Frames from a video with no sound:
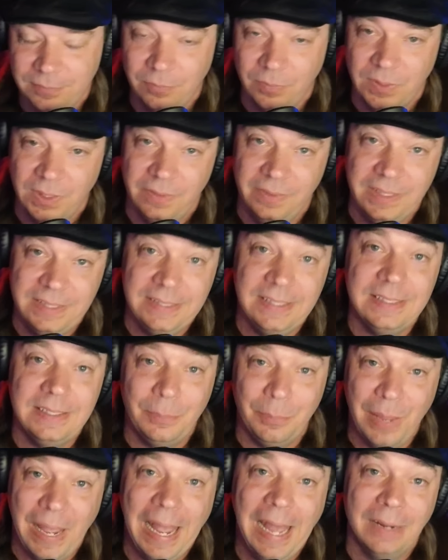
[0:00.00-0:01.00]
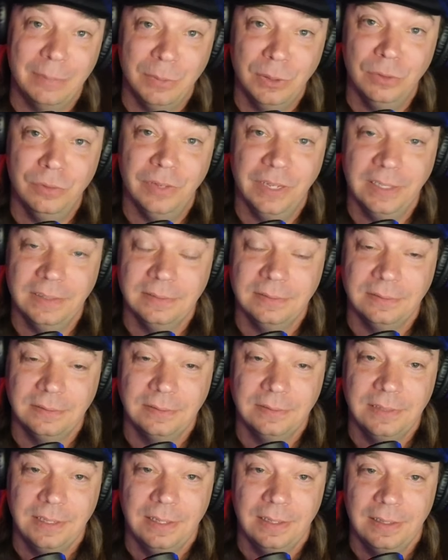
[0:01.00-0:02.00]
This is a bad movie,
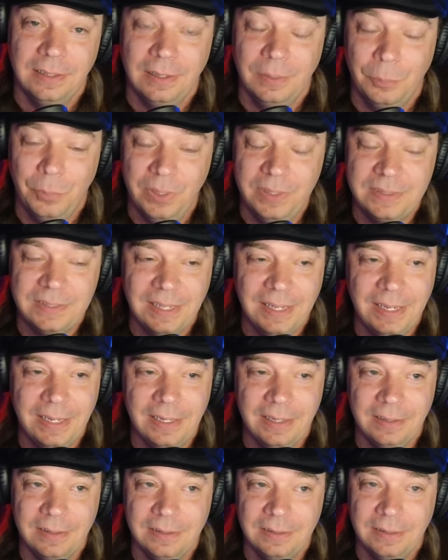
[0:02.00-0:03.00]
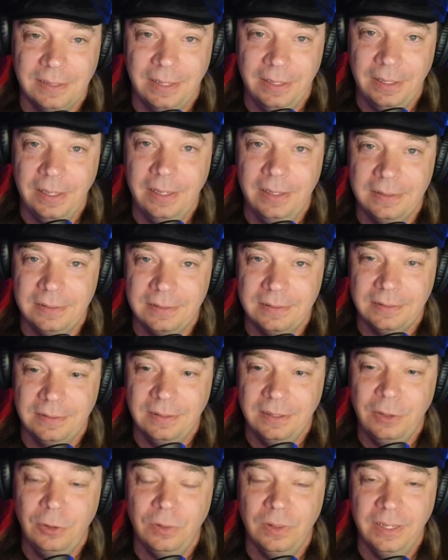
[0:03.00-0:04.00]
but it's like, it's
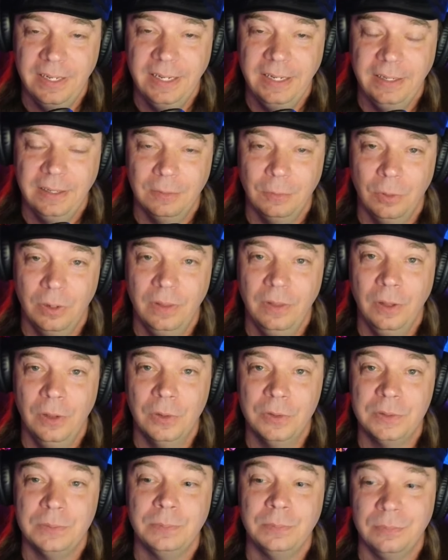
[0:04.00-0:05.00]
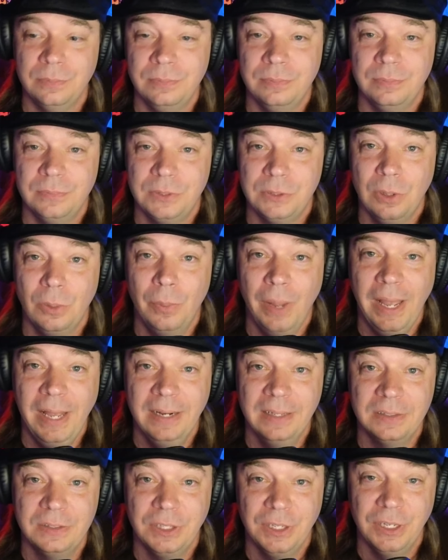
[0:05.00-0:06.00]
literally one of those so bad
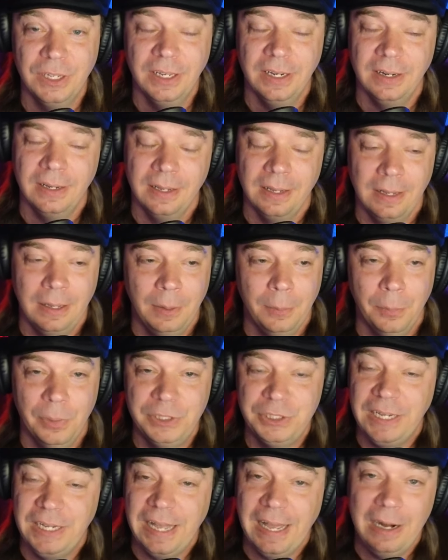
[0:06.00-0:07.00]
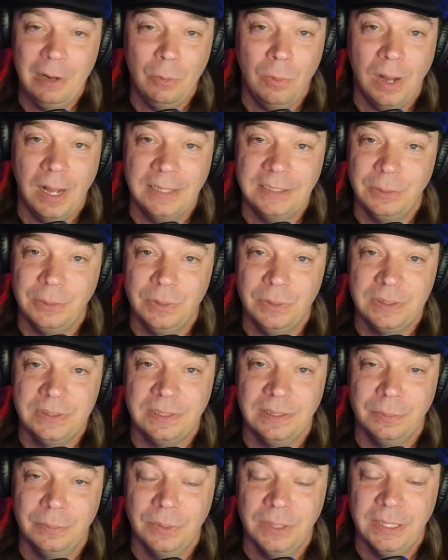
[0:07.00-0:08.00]
it's good, but you got to watch it with
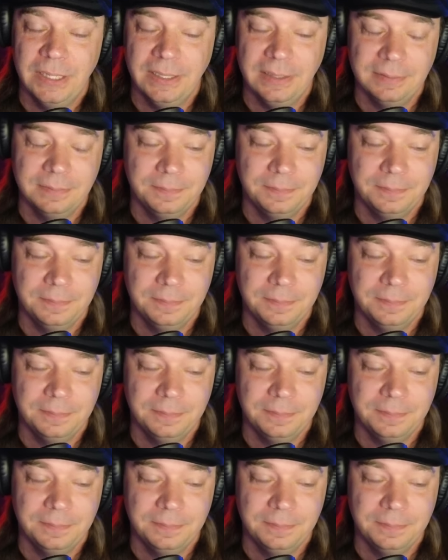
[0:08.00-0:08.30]
somebody.